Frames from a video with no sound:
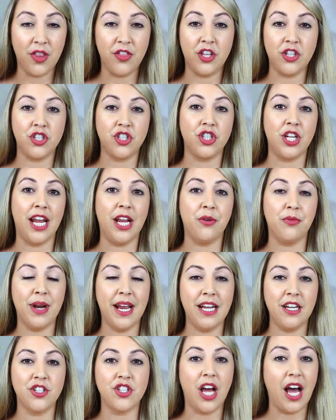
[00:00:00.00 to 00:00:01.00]
The shade
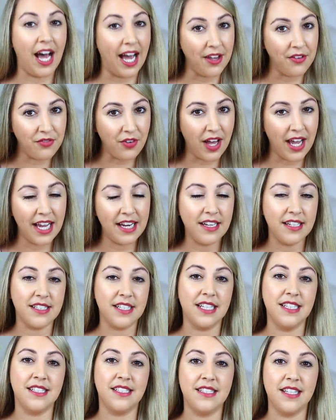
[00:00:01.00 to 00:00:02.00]
range I find is
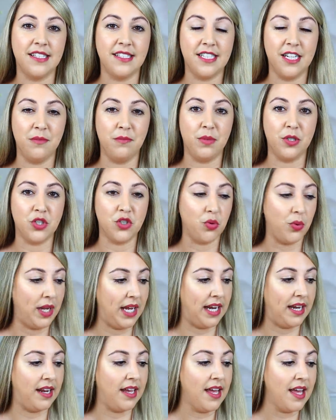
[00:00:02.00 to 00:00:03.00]
consistent
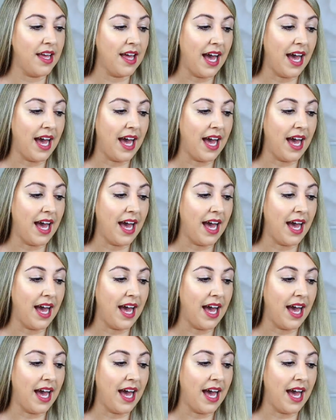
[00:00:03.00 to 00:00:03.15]
between